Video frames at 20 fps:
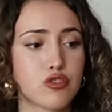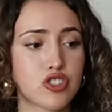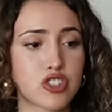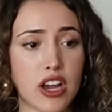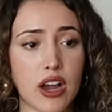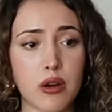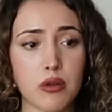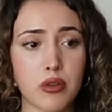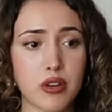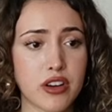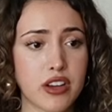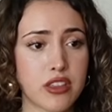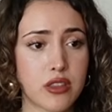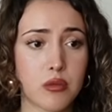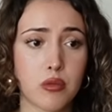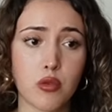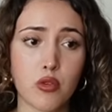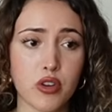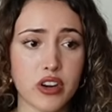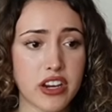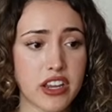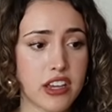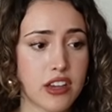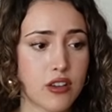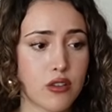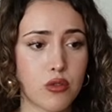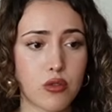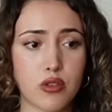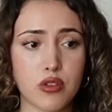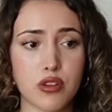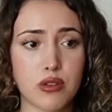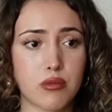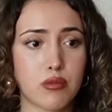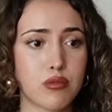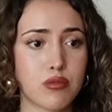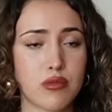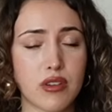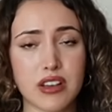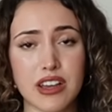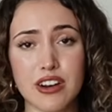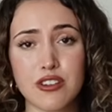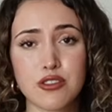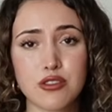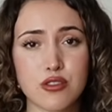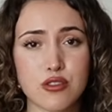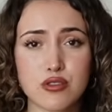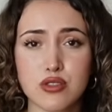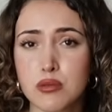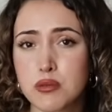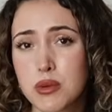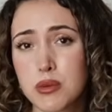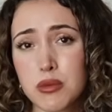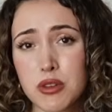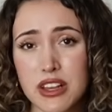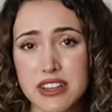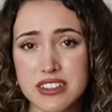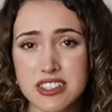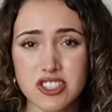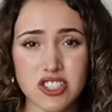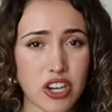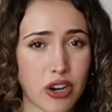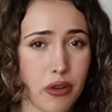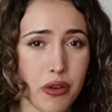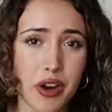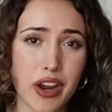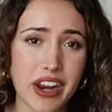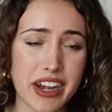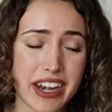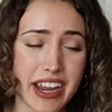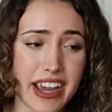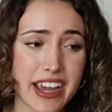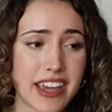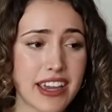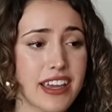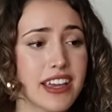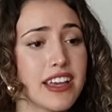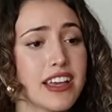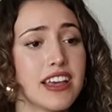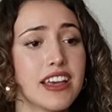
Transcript: Shower in the morning, or I don't know, some people like to shower at night.